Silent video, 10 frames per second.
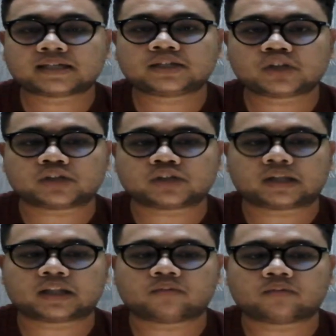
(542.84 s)
following the
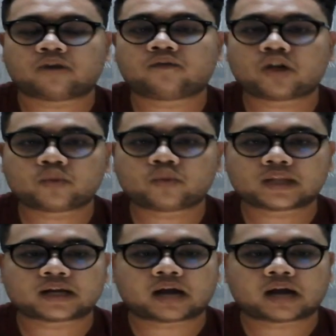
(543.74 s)
current trends
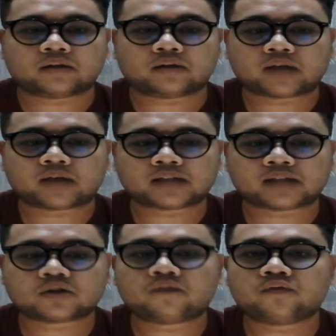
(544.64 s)
of food
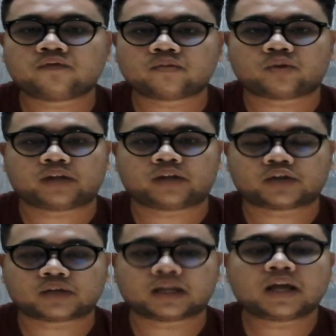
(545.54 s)
production because
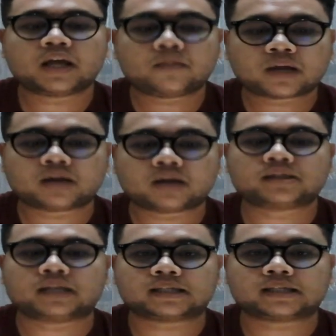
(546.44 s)
the sector only
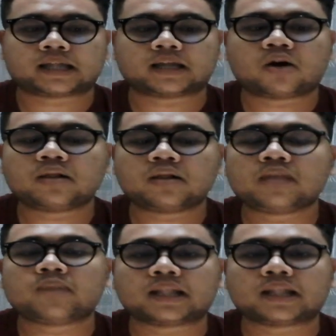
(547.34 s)
maintains the
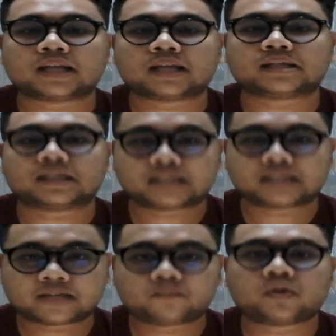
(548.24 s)
same products to be
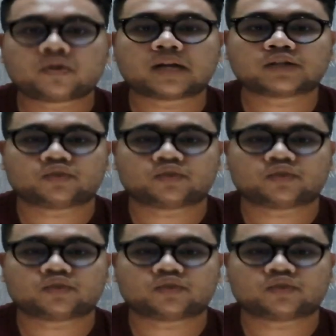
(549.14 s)
consumed.